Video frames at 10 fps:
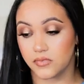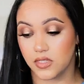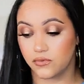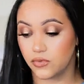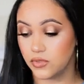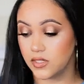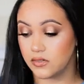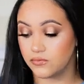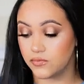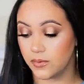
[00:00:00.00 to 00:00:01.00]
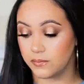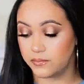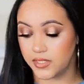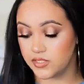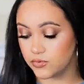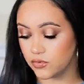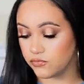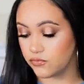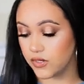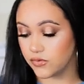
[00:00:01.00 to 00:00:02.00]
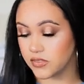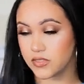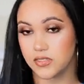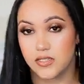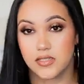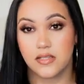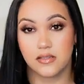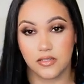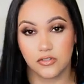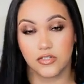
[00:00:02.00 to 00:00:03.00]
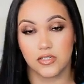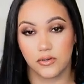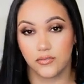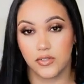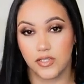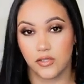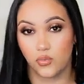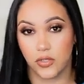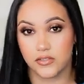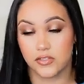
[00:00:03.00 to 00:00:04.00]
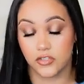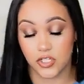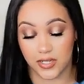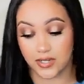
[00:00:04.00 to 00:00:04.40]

if you love beast mode fragrances, these are definitely the ones to check